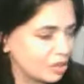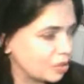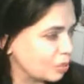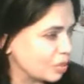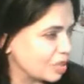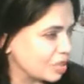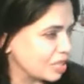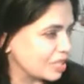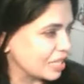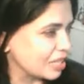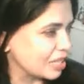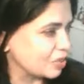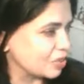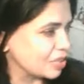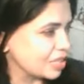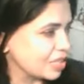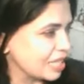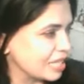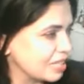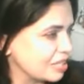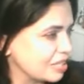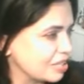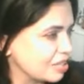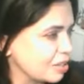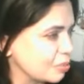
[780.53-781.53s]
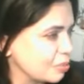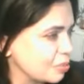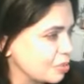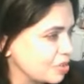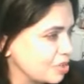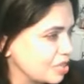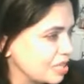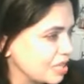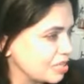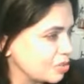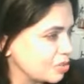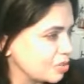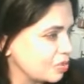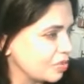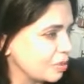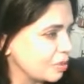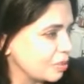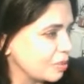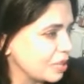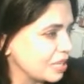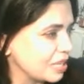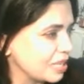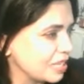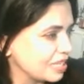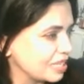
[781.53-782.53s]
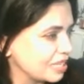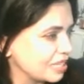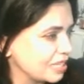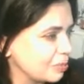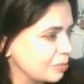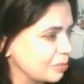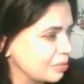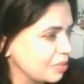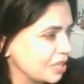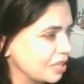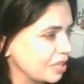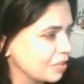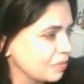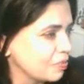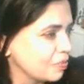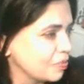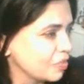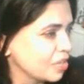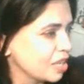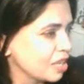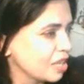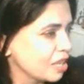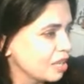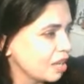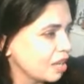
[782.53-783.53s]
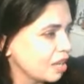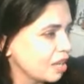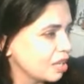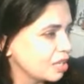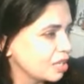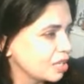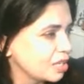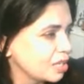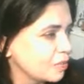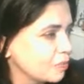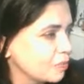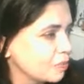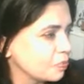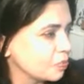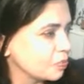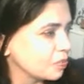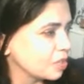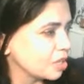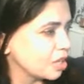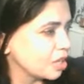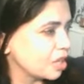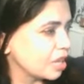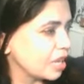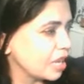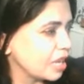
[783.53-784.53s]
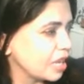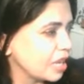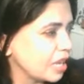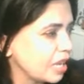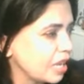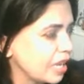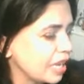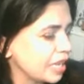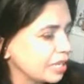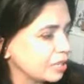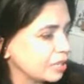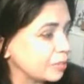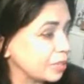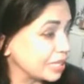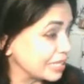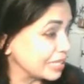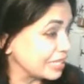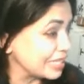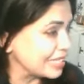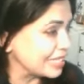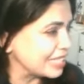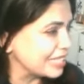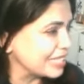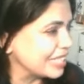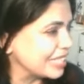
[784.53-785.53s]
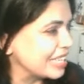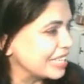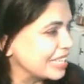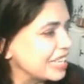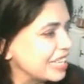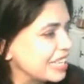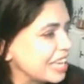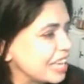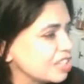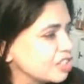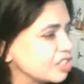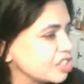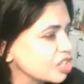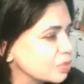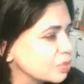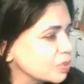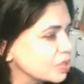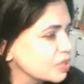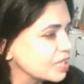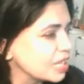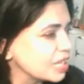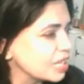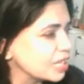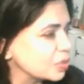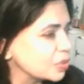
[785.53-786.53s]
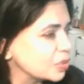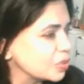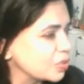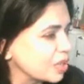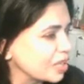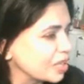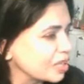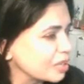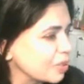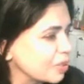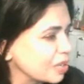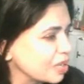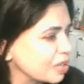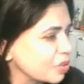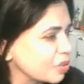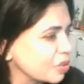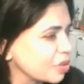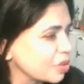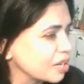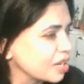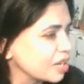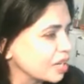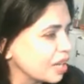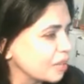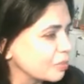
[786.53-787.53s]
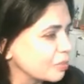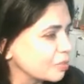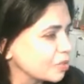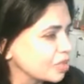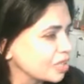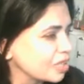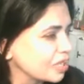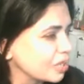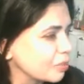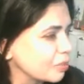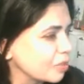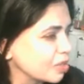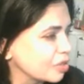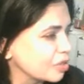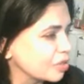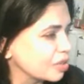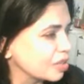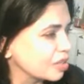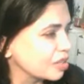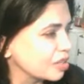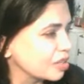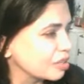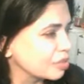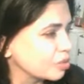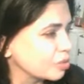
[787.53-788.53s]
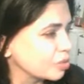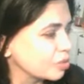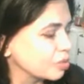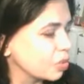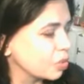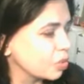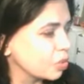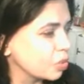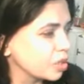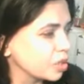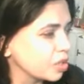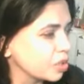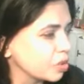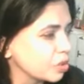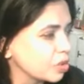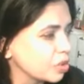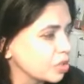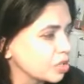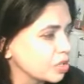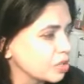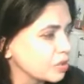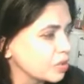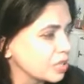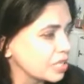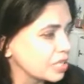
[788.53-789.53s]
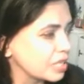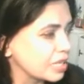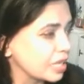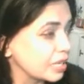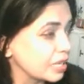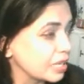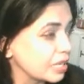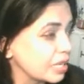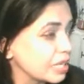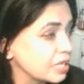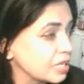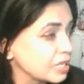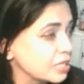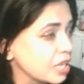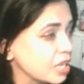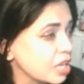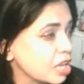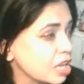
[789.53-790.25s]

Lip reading: ¿Cómo está usted y cómo está su familia también? In the mix. Adjustment status was granted by court. I'm going to get my green card through court or USCIS.